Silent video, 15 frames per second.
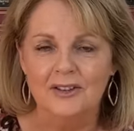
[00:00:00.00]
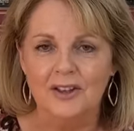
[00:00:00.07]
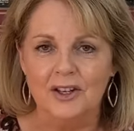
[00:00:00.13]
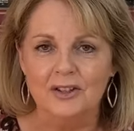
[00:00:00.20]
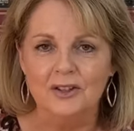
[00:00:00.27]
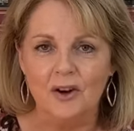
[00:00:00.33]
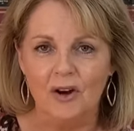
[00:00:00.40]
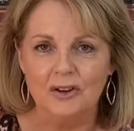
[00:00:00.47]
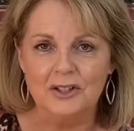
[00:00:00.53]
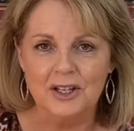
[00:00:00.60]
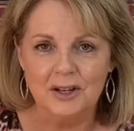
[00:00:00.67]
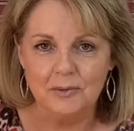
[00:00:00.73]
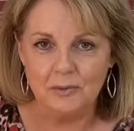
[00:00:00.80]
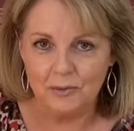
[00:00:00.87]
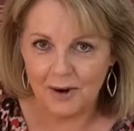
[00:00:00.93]
that got
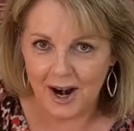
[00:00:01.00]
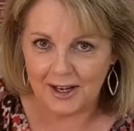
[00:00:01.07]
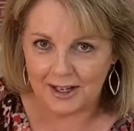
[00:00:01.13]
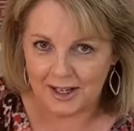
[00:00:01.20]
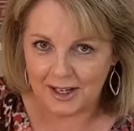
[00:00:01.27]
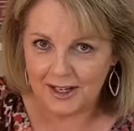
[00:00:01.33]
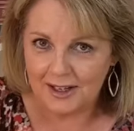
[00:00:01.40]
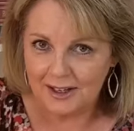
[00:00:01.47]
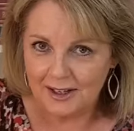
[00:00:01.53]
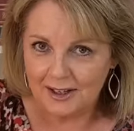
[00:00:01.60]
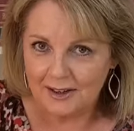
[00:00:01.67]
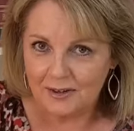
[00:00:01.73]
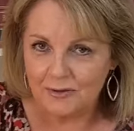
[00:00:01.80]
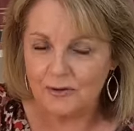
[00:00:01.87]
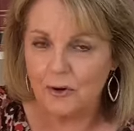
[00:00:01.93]
him ready
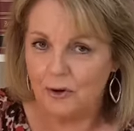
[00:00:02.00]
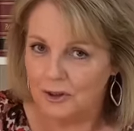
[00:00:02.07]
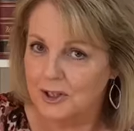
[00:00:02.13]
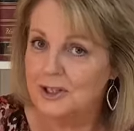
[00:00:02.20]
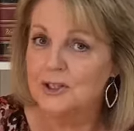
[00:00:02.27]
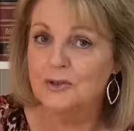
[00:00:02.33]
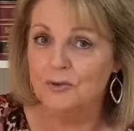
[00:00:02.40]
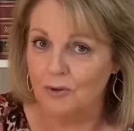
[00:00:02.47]
for this